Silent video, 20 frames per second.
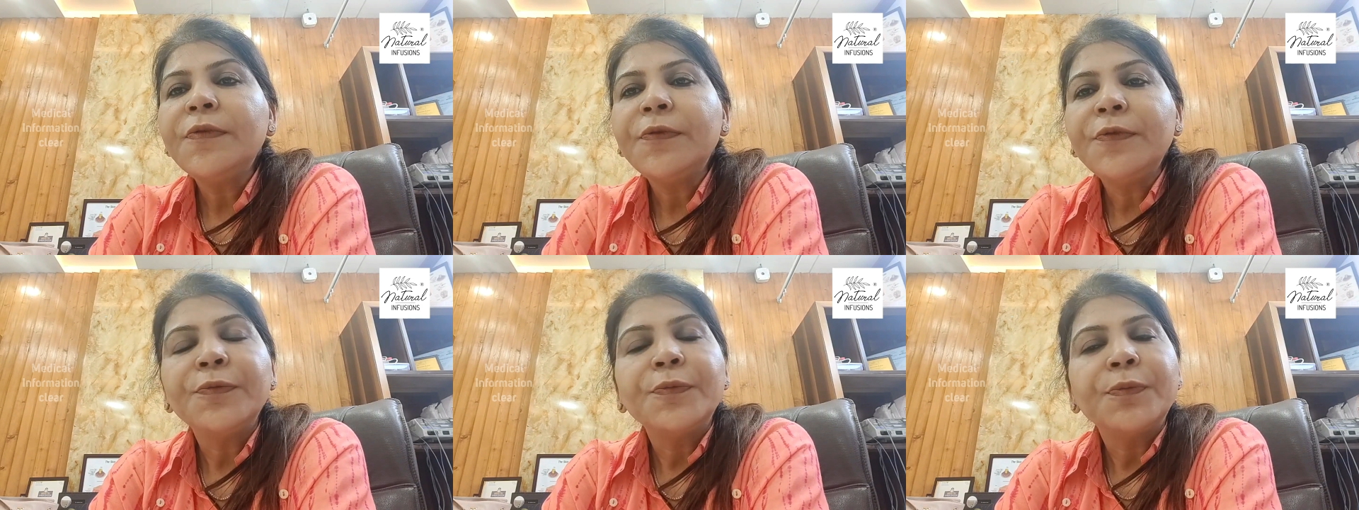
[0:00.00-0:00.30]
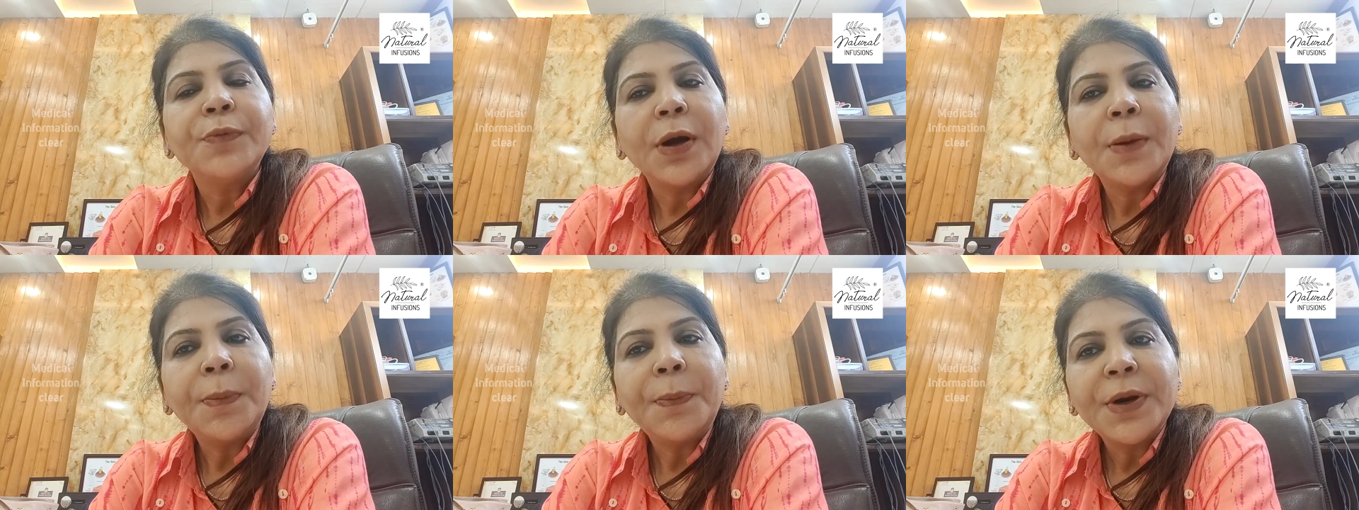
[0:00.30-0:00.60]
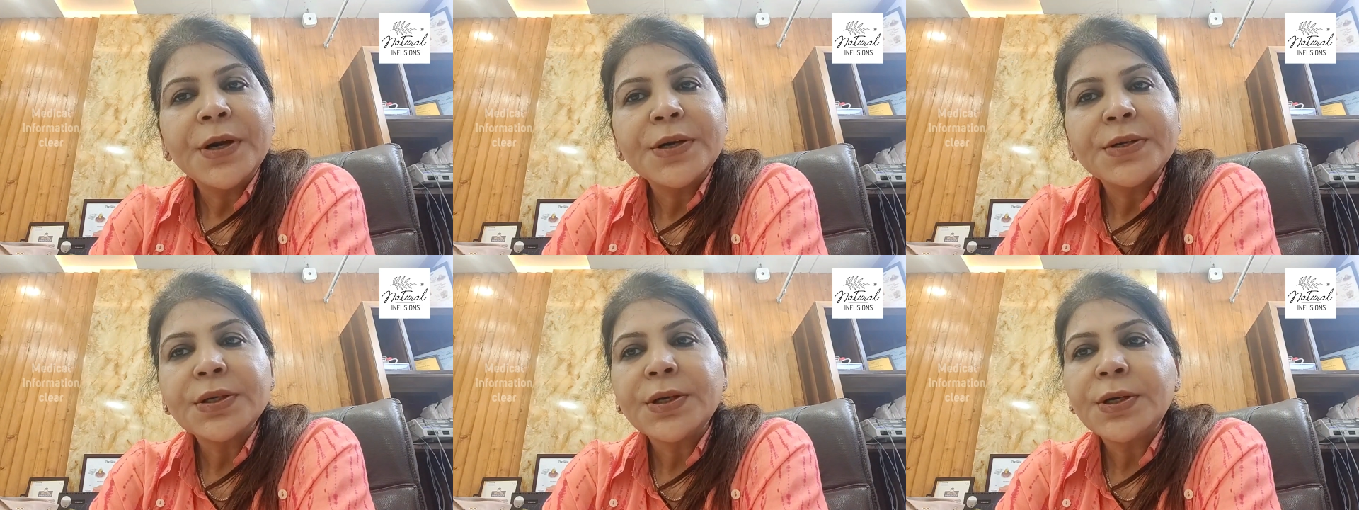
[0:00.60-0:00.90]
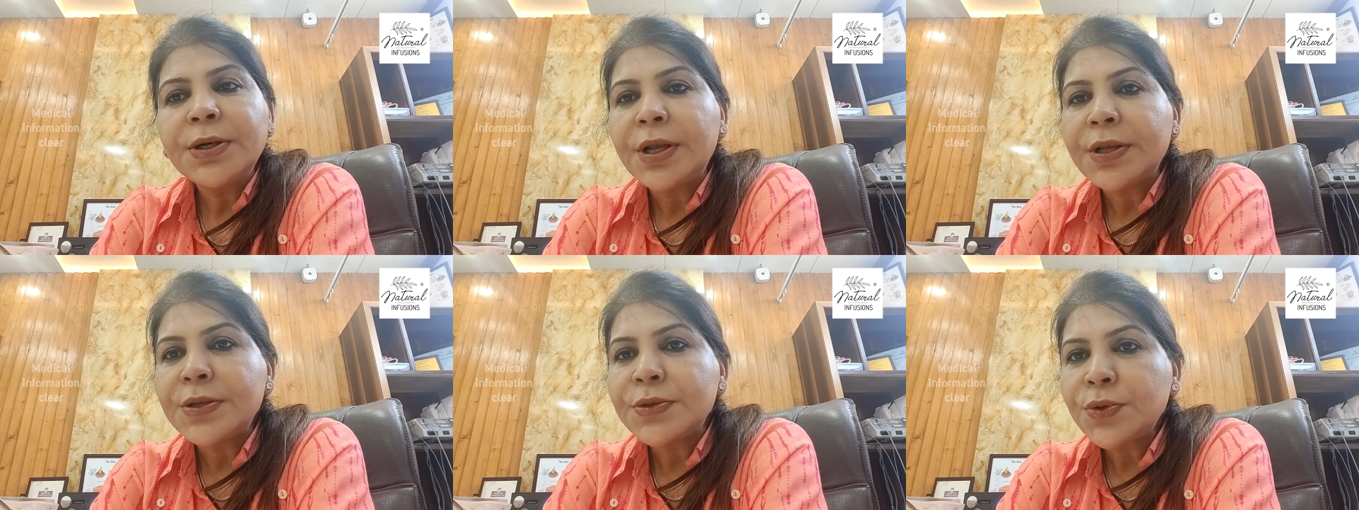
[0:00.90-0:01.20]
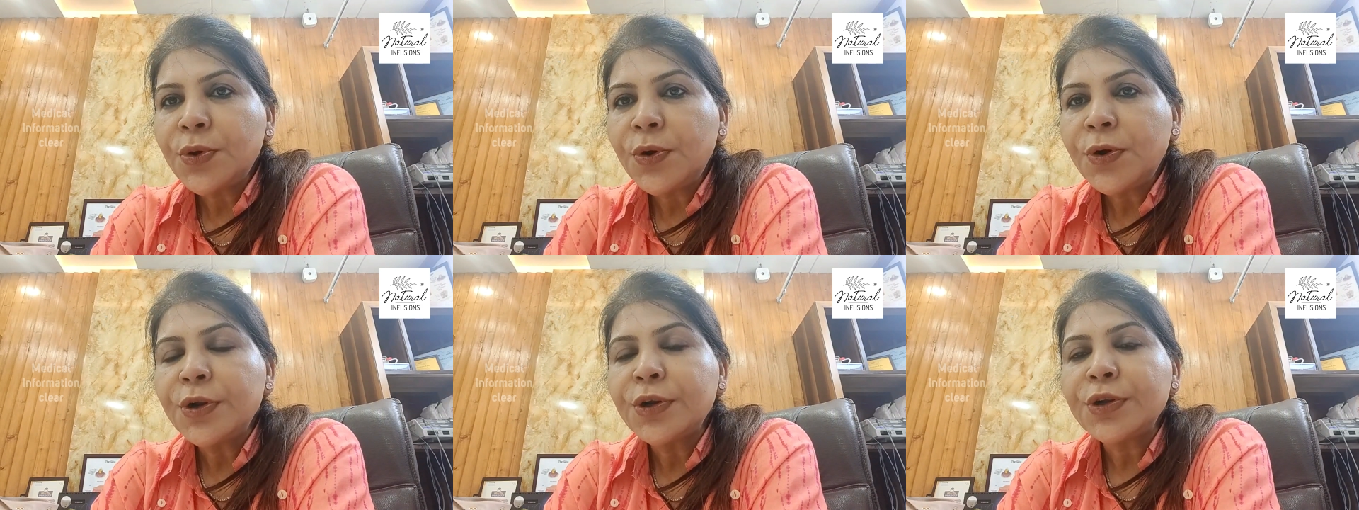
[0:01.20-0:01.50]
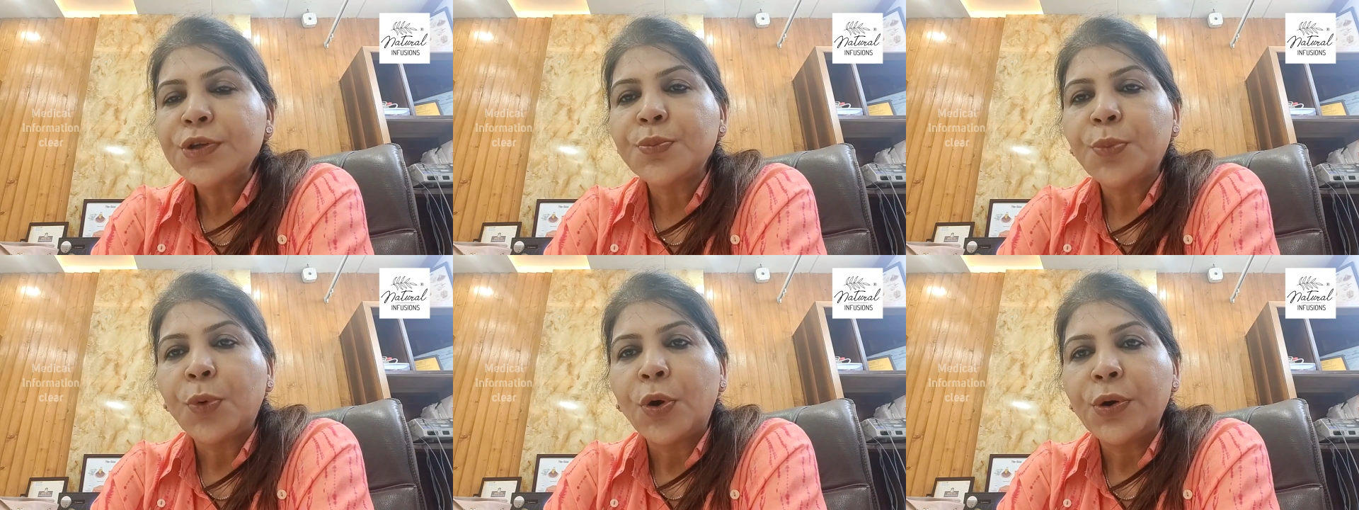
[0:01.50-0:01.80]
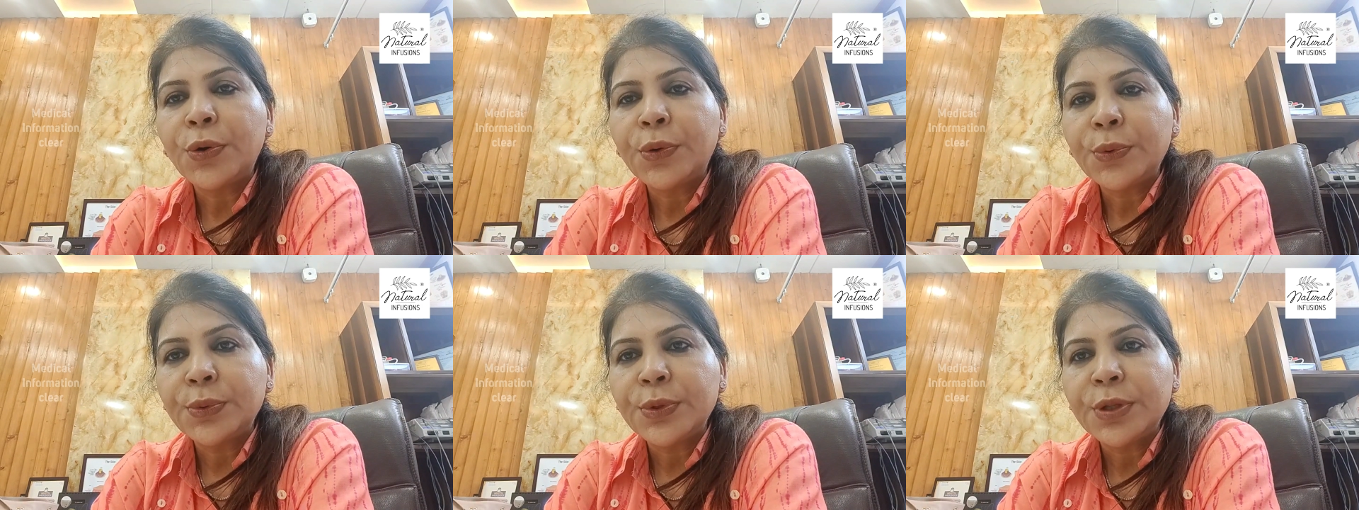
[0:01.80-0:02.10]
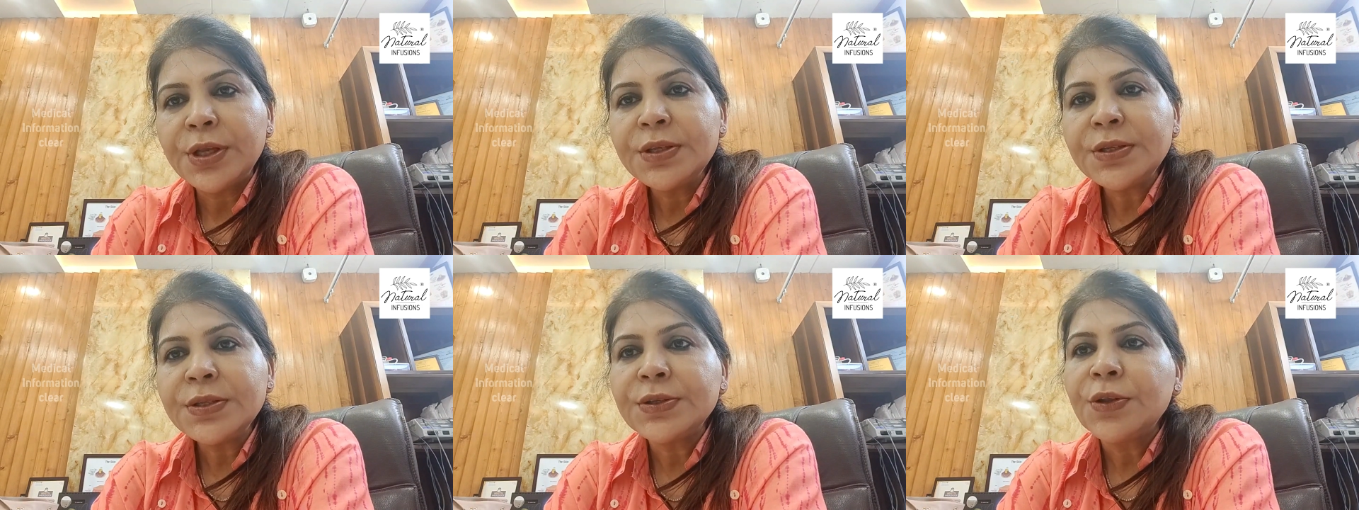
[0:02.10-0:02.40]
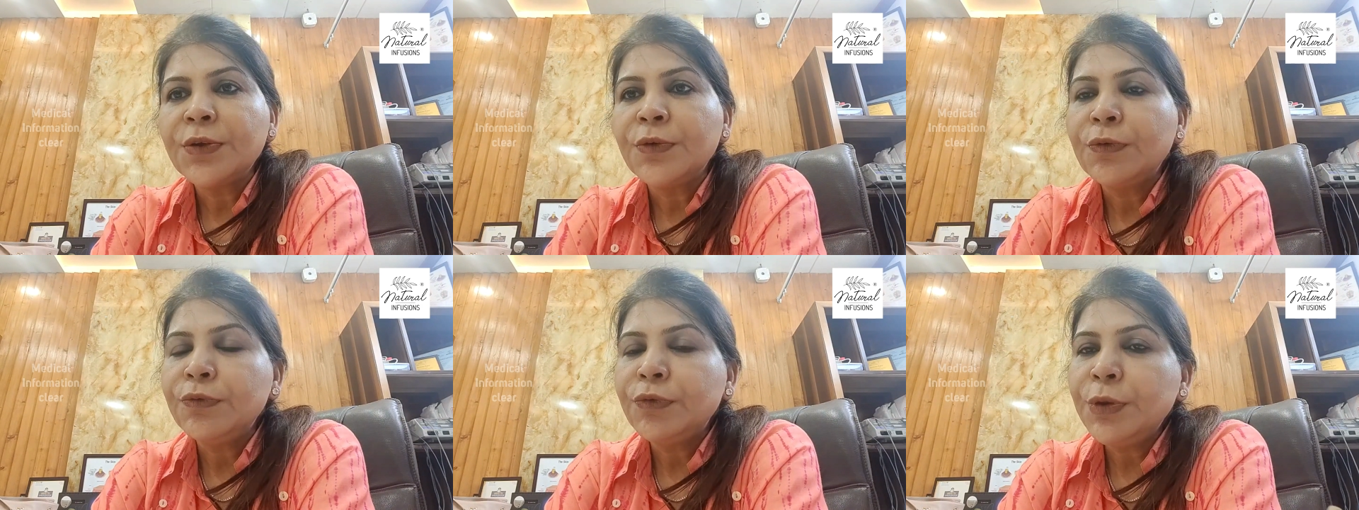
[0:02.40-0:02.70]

if a person does not respond to this,